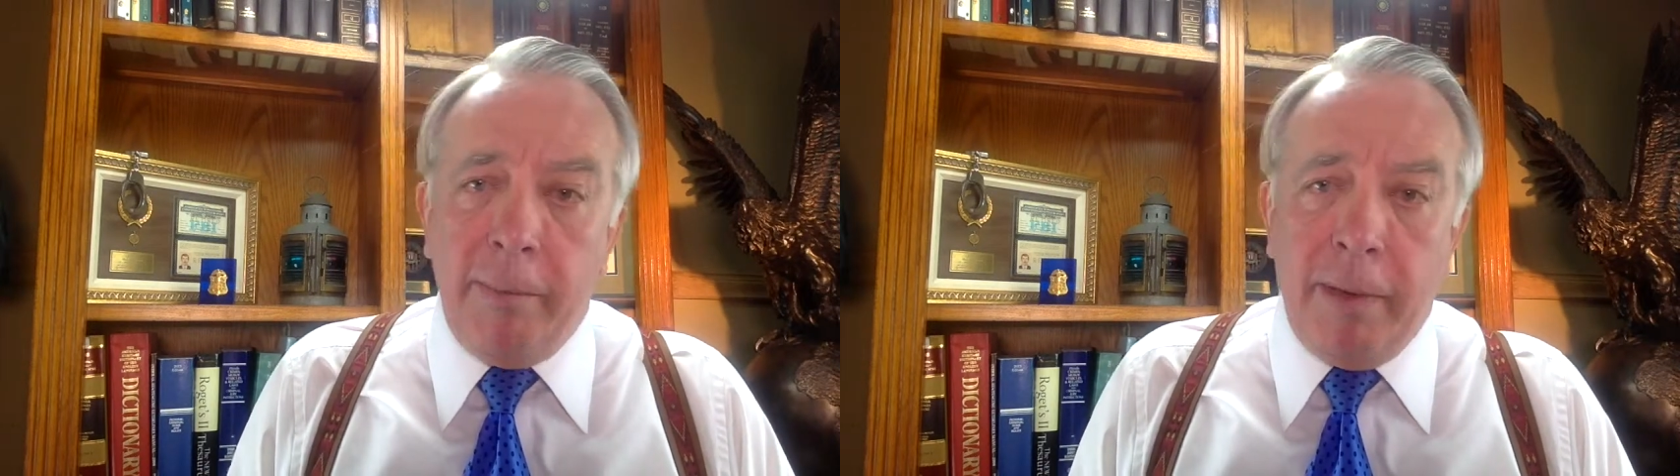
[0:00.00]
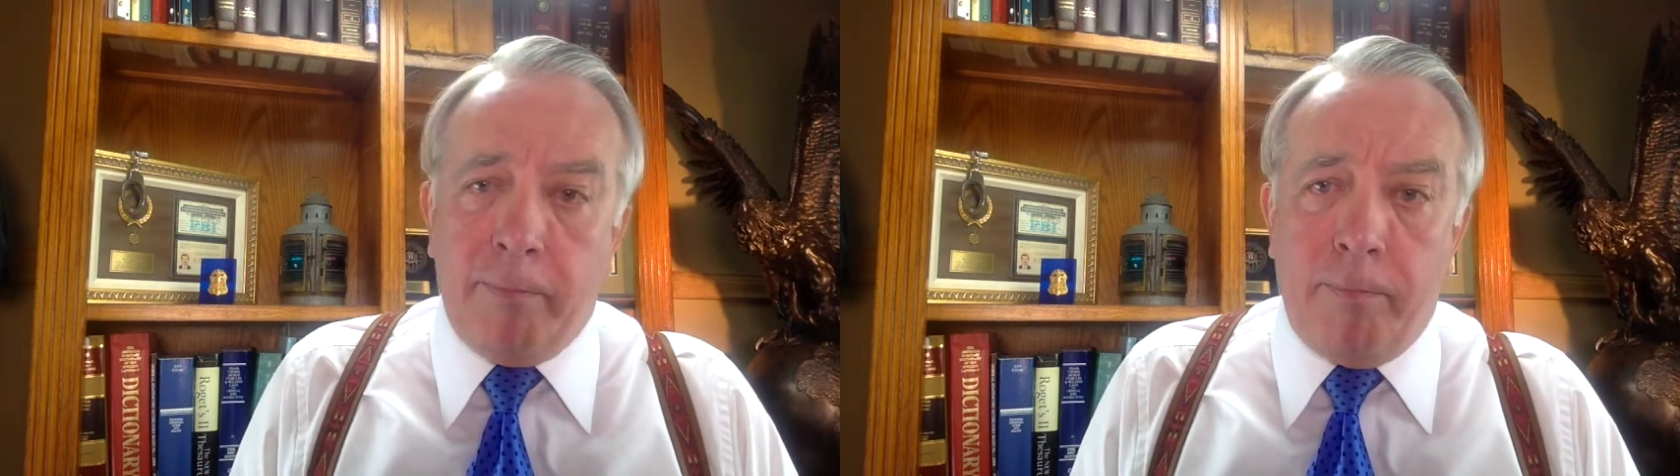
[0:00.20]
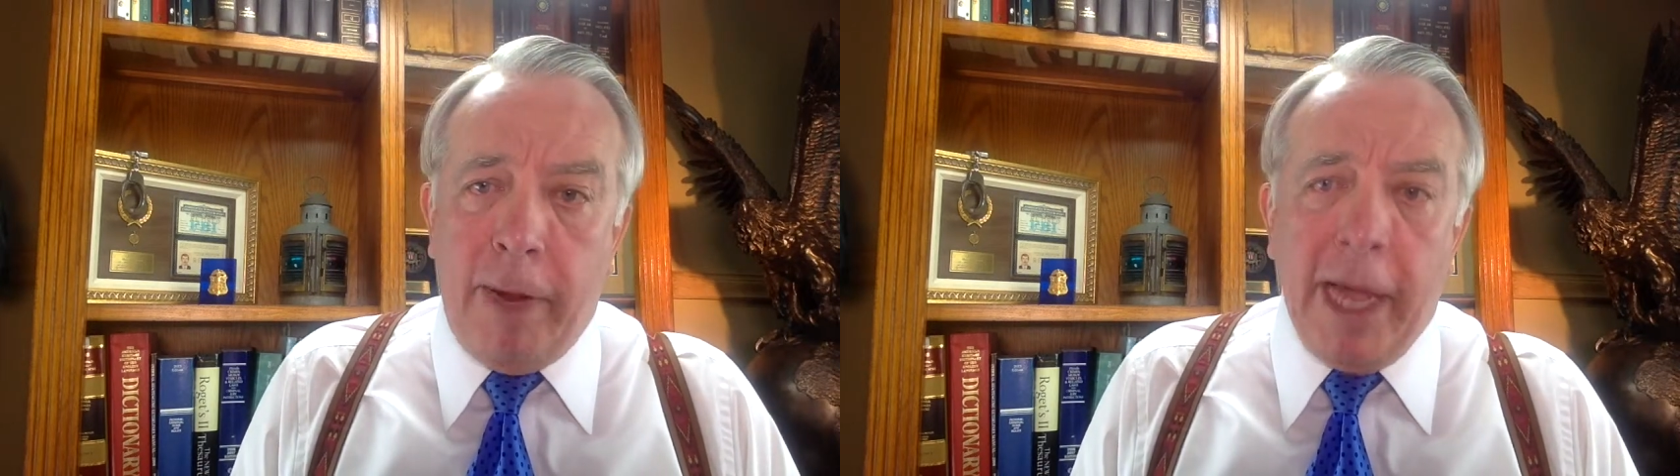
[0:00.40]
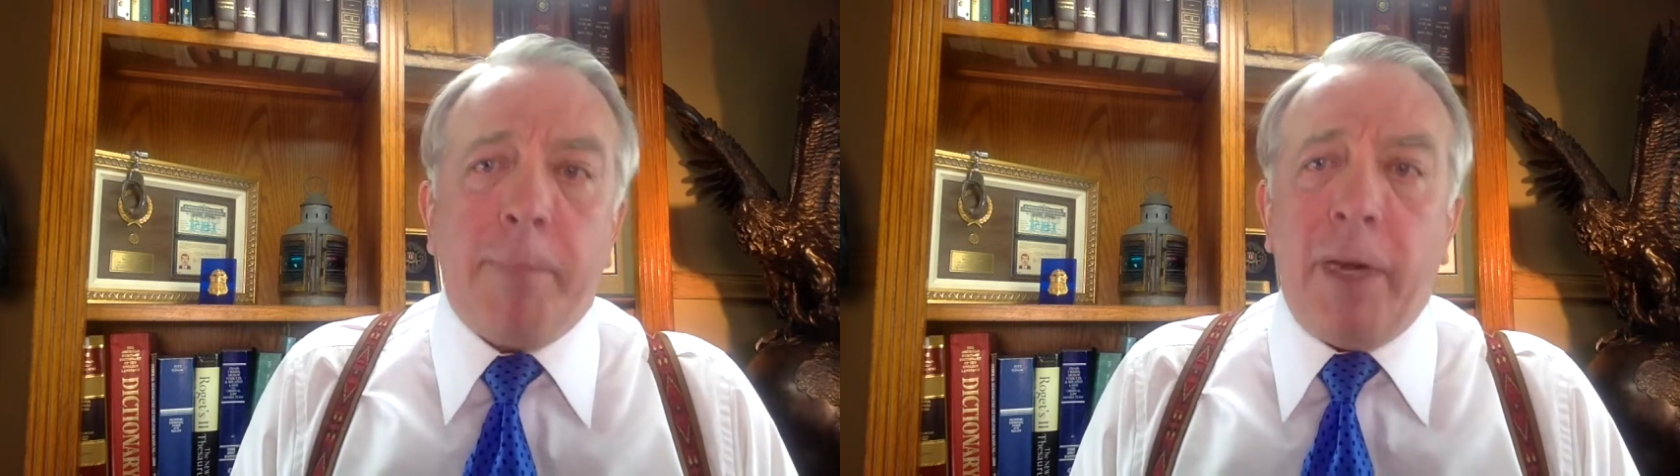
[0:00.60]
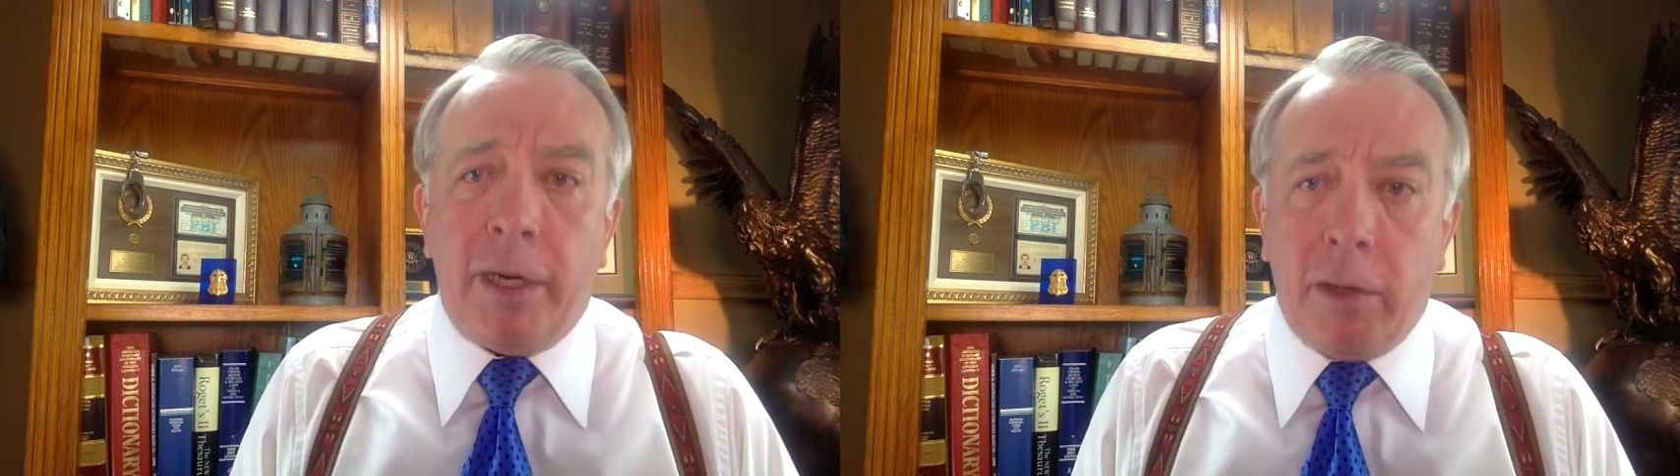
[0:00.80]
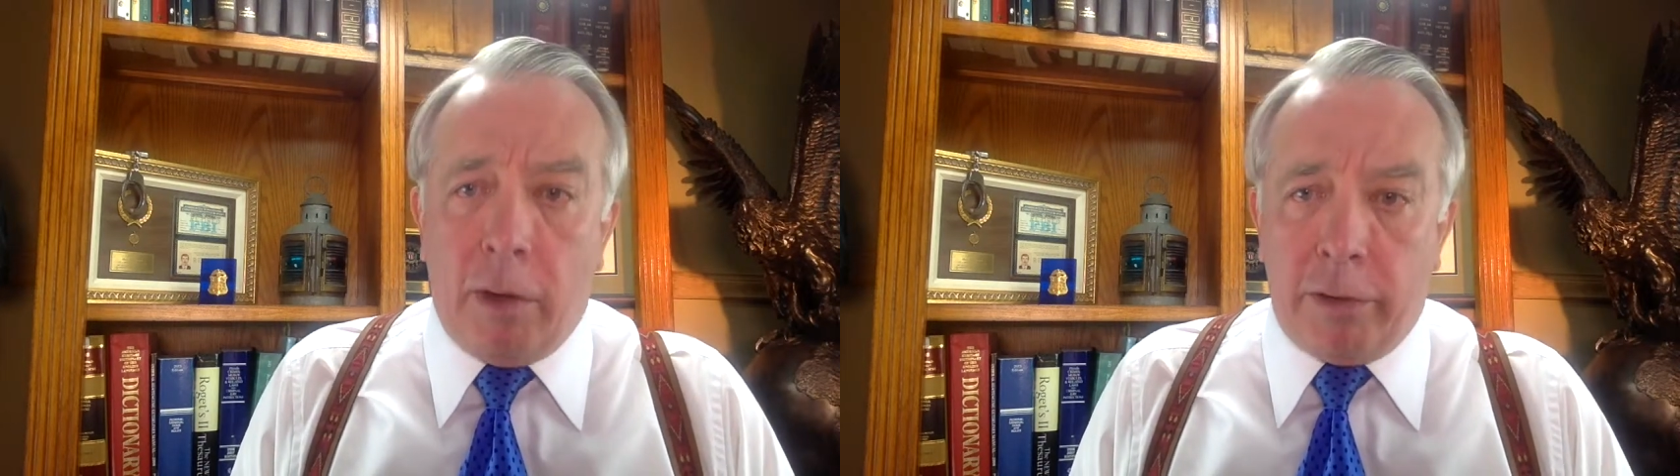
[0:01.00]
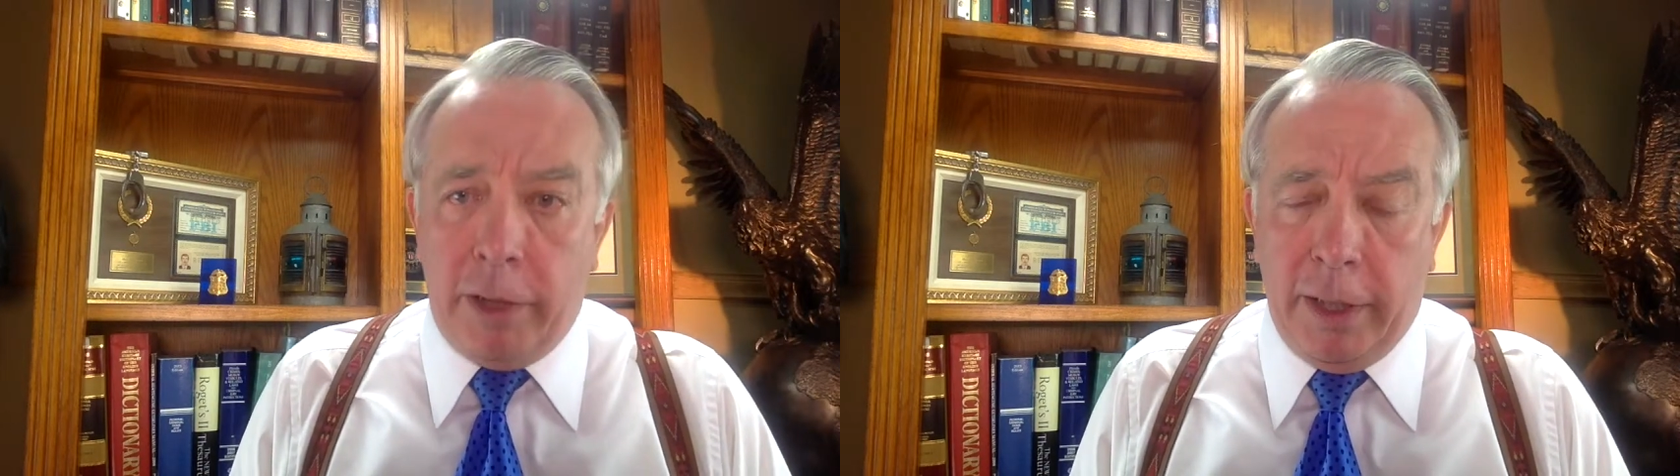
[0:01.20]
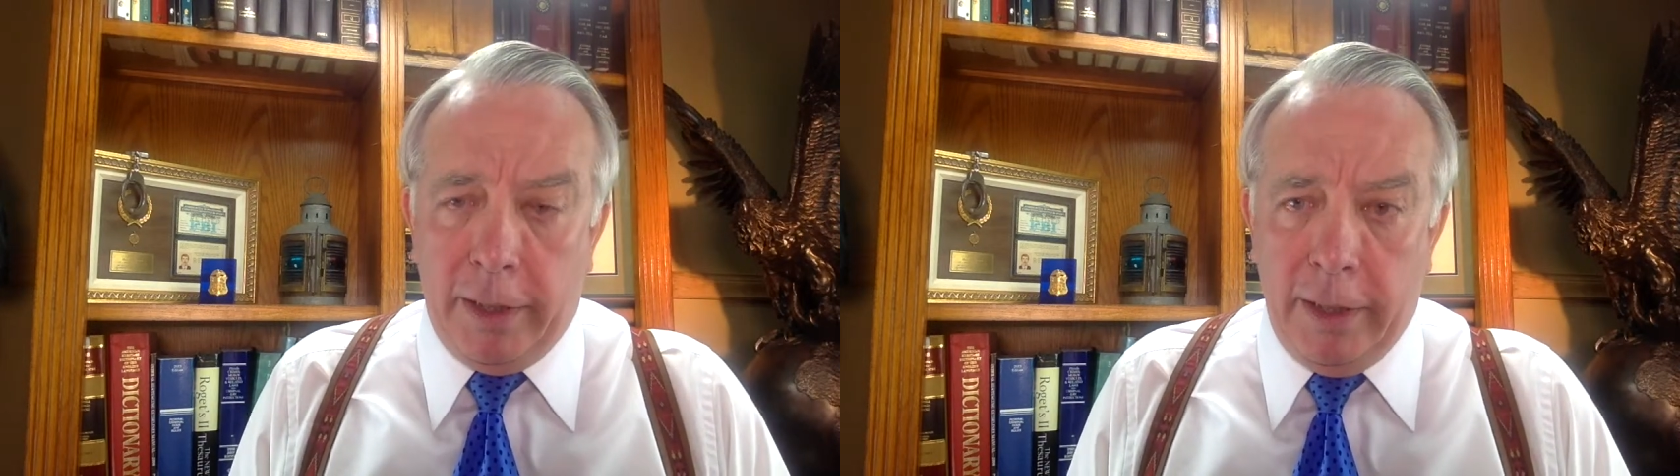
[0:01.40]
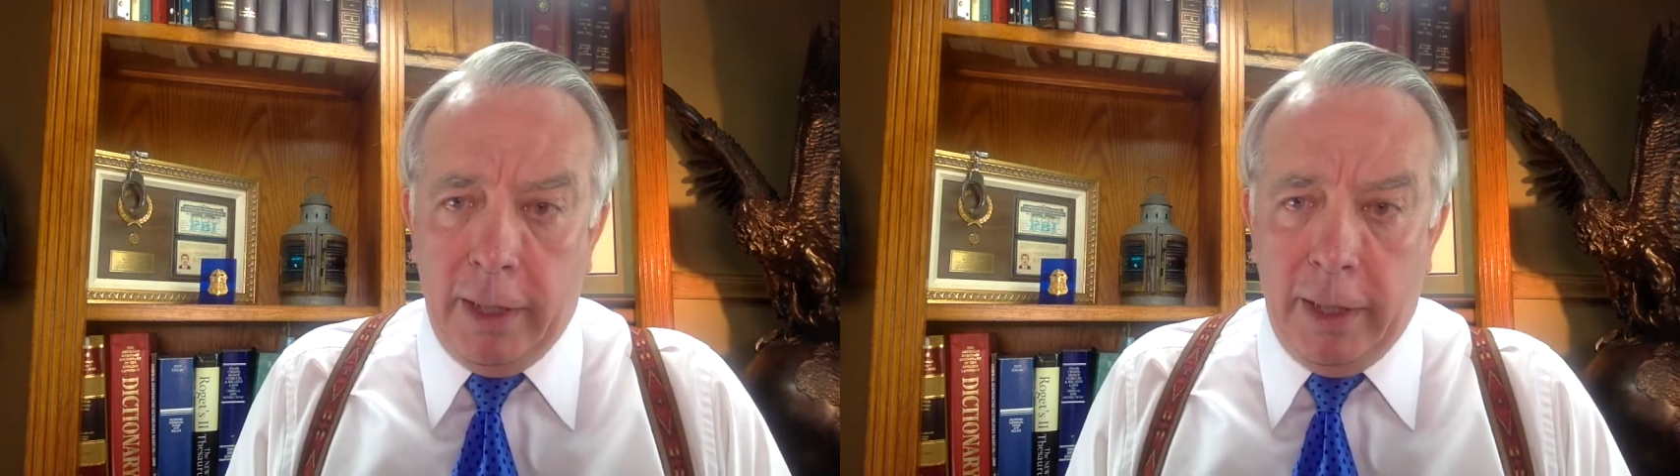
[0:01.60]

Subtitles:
be happy to talk to you.